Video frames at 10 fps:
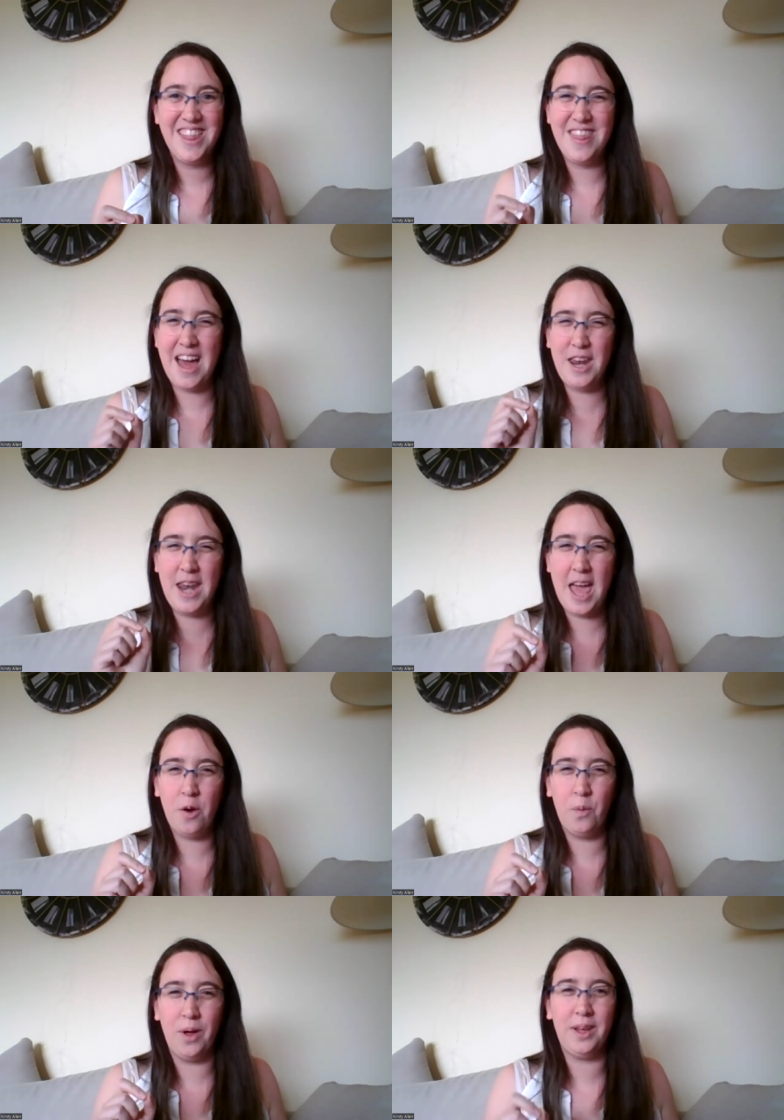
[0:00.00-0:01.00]
that
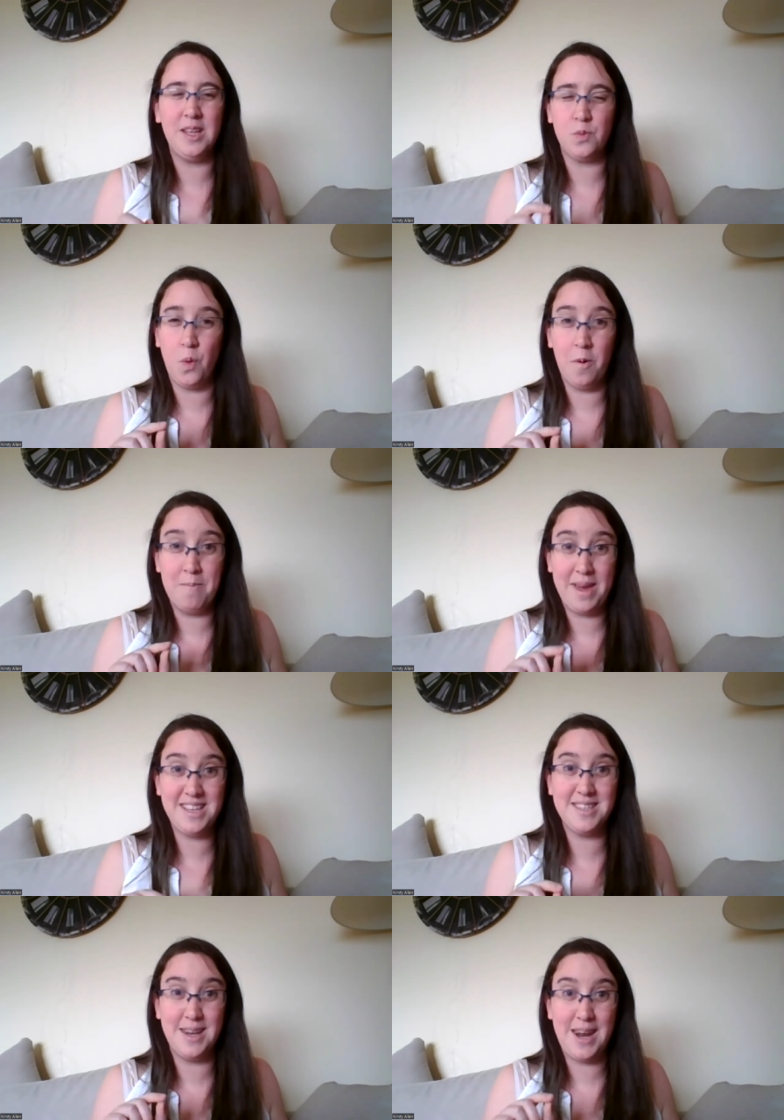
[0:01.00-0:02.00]
network is what
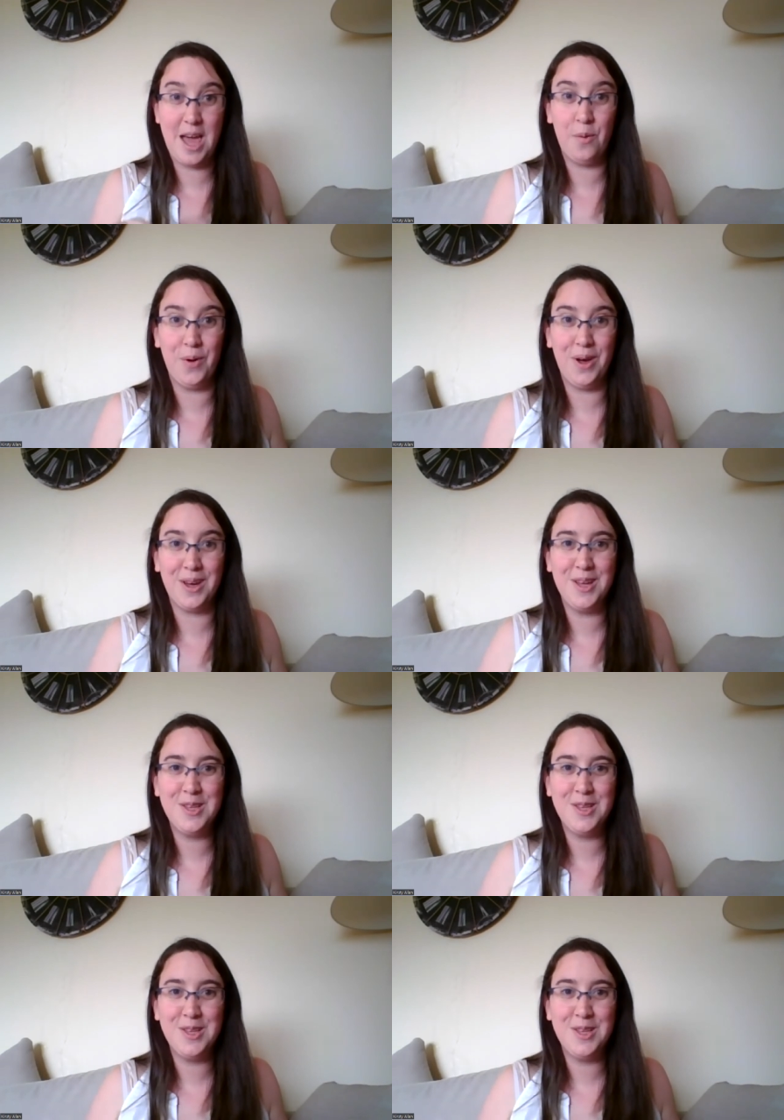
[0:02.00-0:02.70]
makes the network.